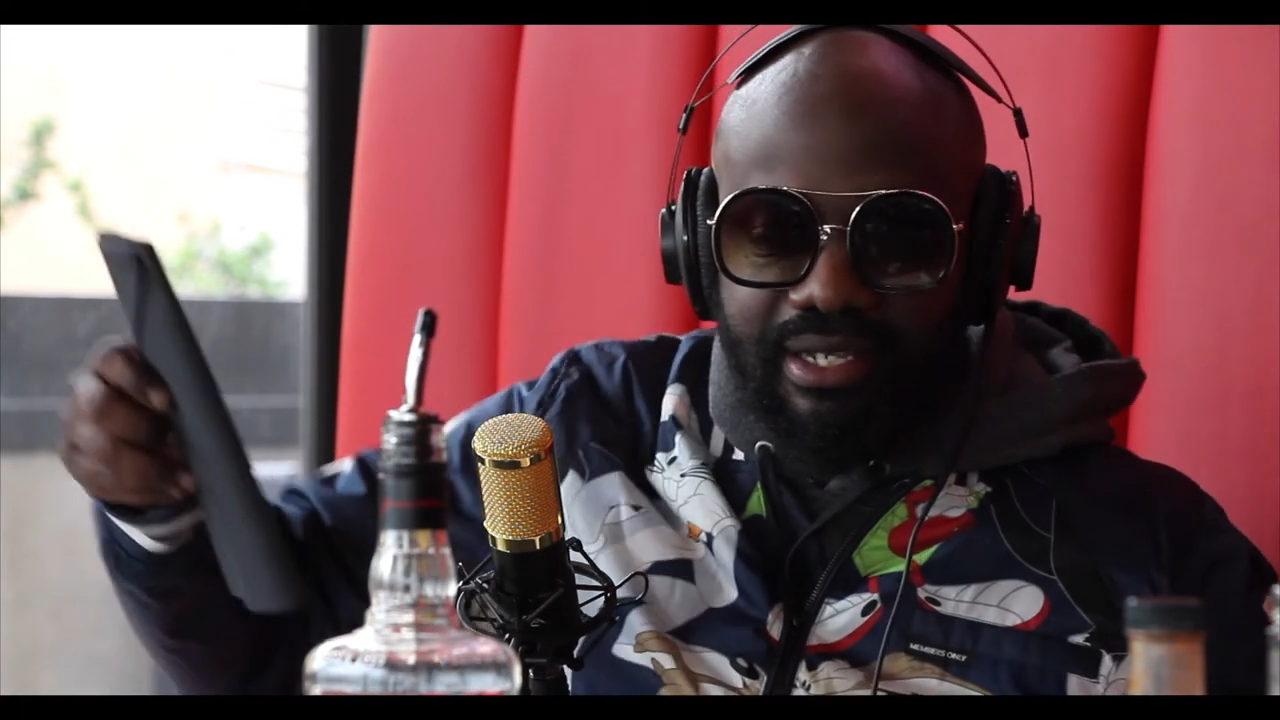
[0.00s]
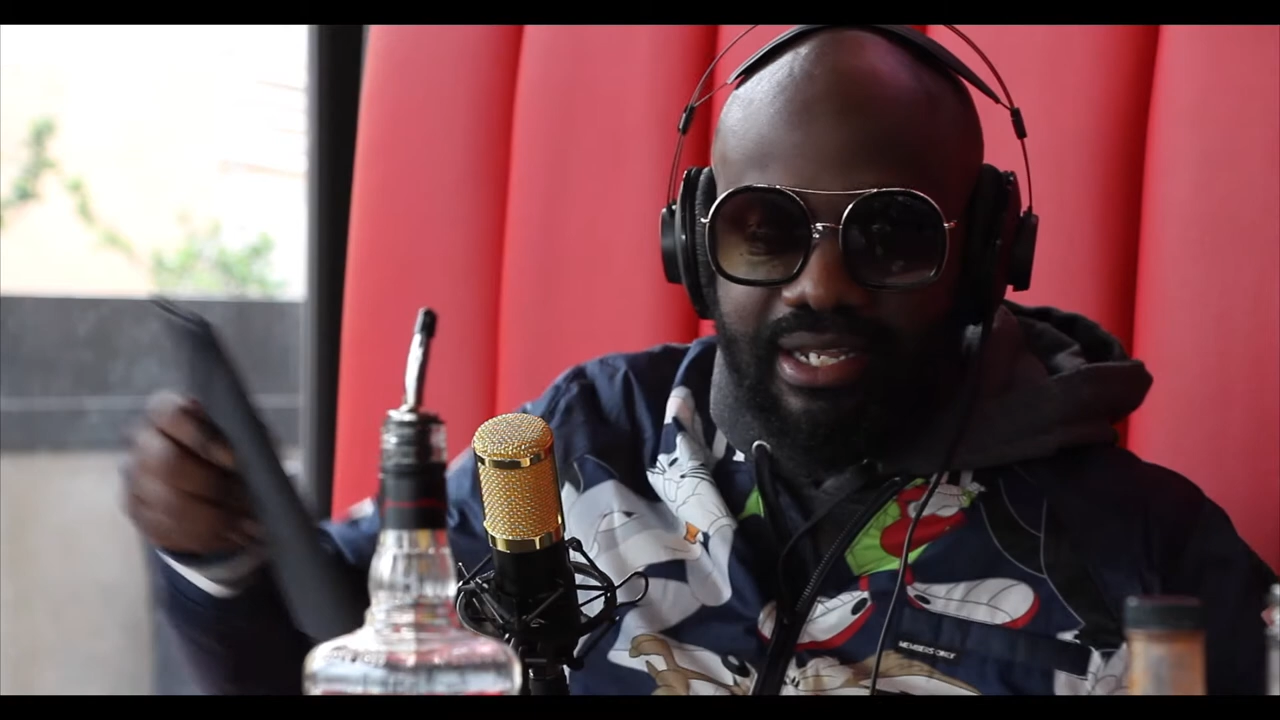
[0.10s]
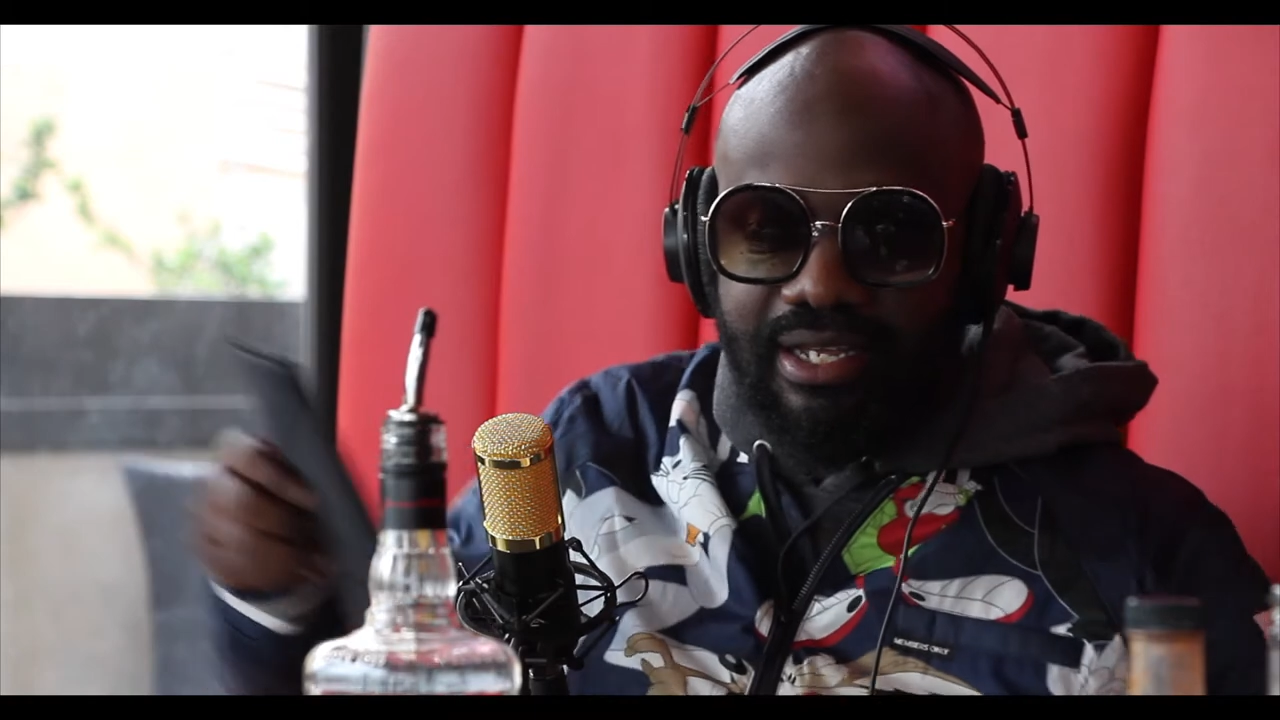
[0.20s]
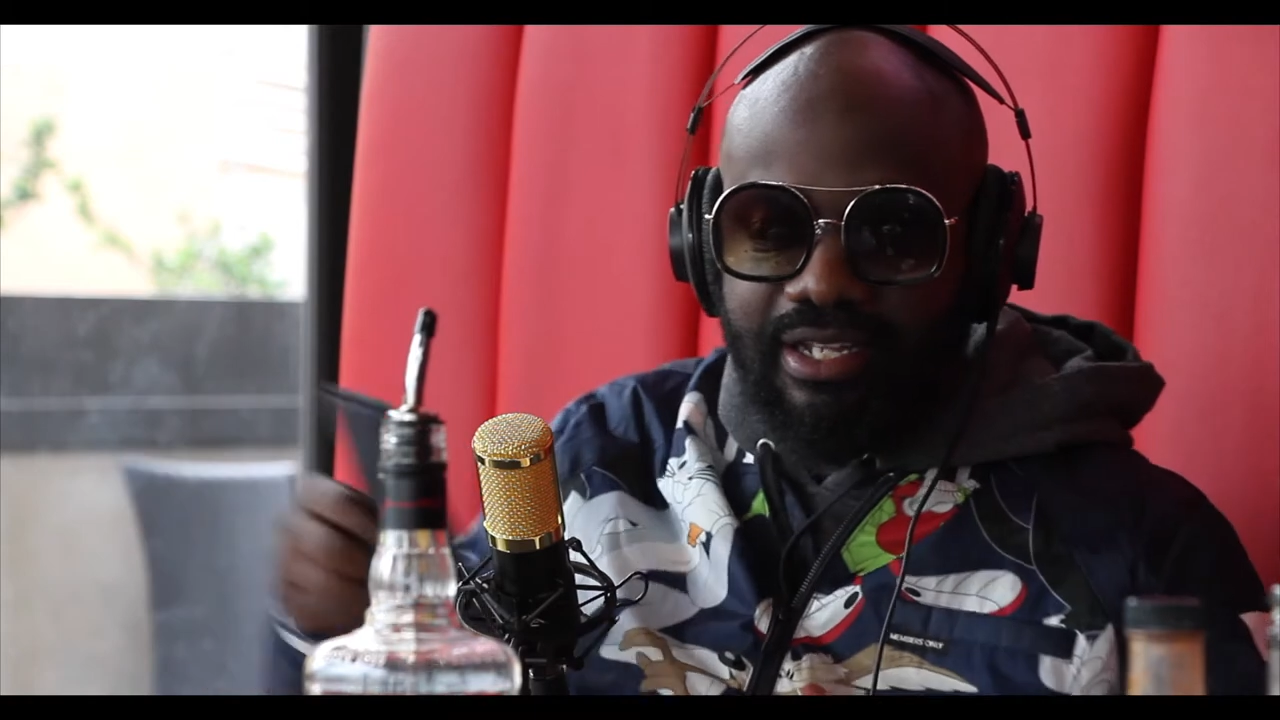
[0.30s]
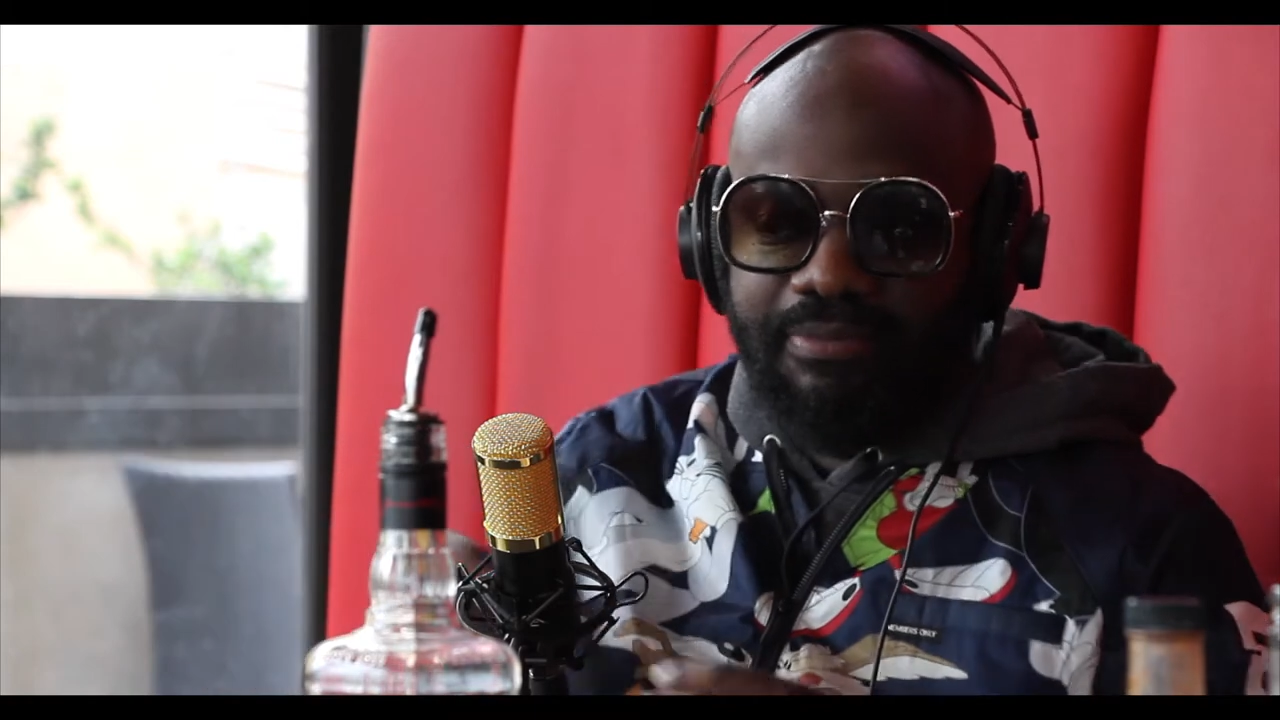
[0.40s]
than
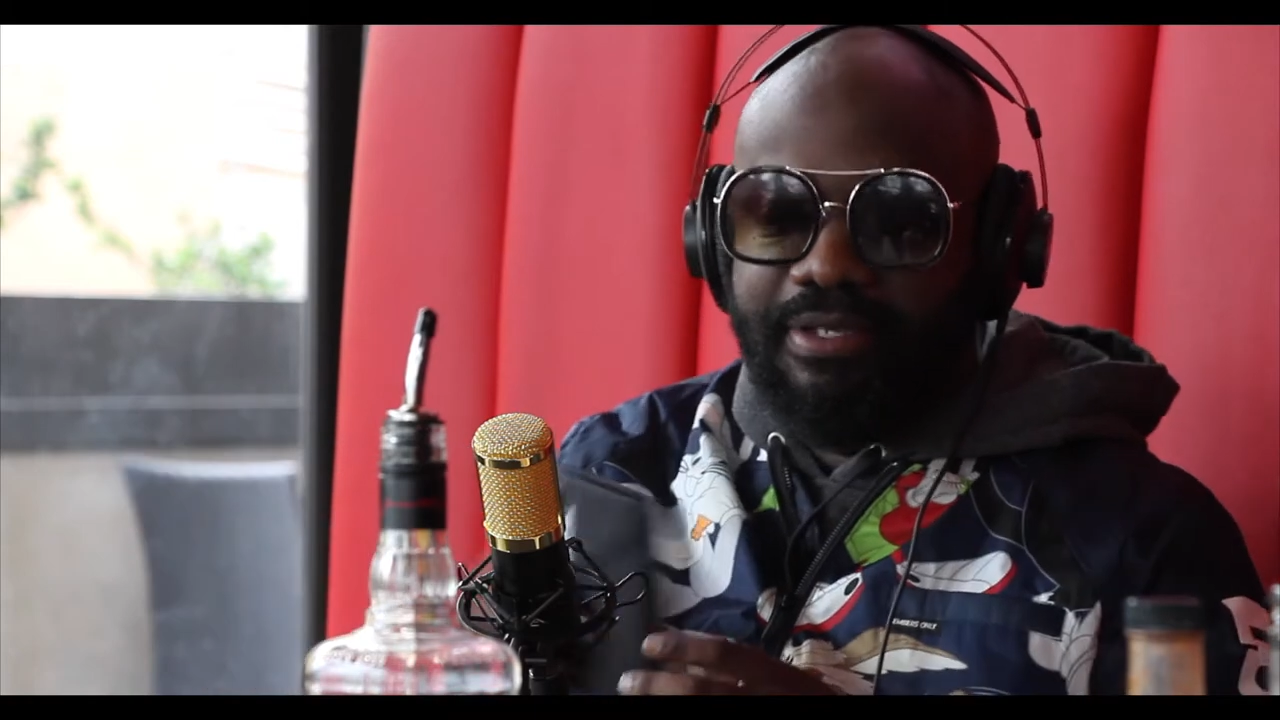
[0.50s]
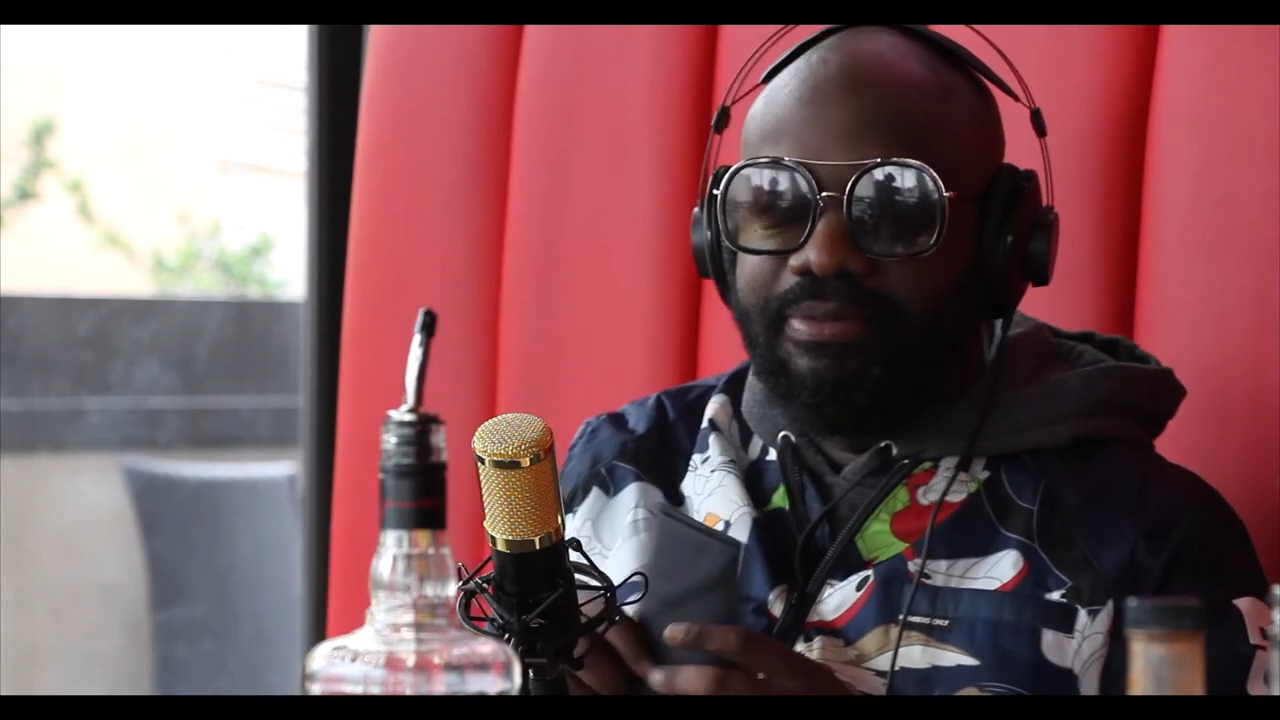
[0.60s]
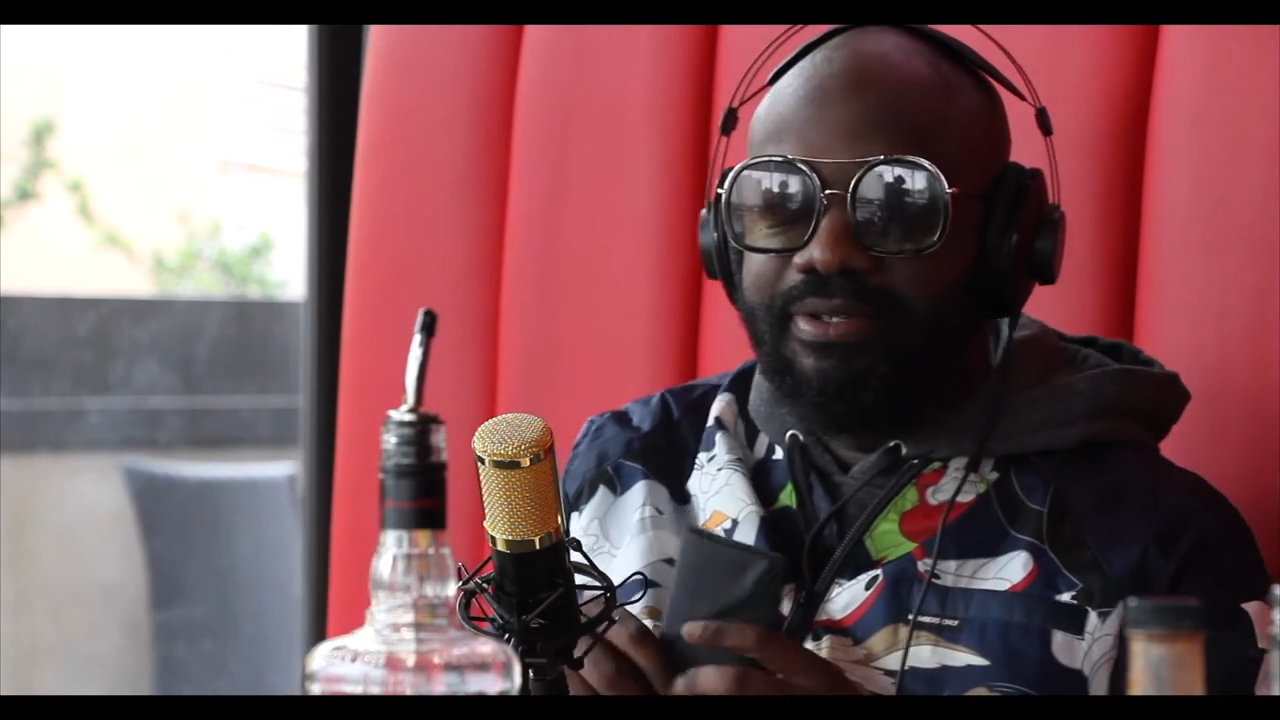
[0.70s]
other people.